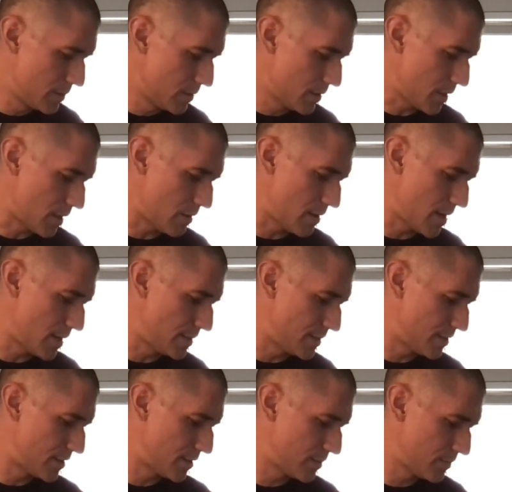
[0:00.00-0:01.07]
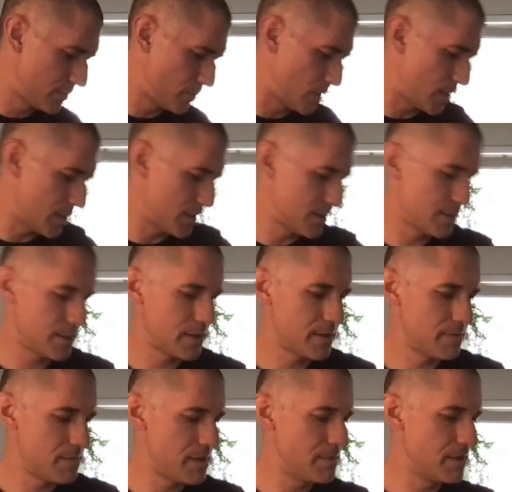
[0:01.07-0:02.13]
All right, well,
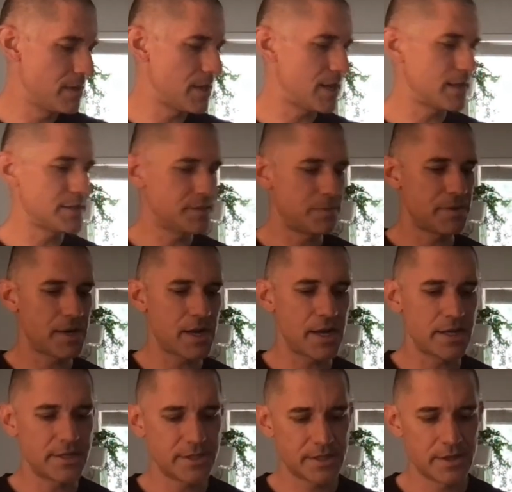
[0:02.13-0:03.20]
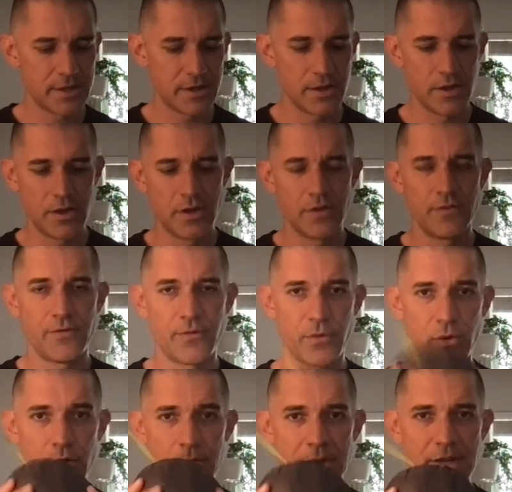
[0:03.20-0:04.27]
maybe not a surprise.
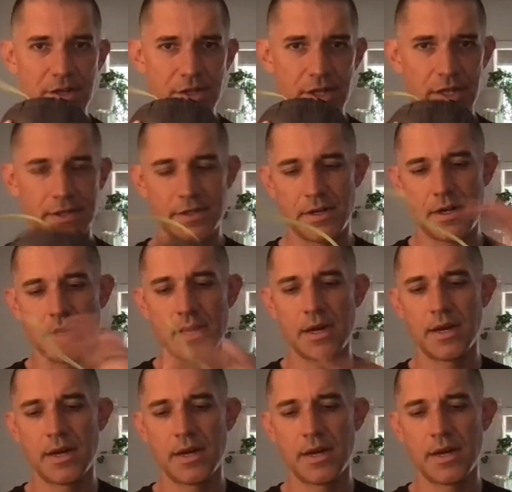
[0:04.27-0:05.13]
For my shelter,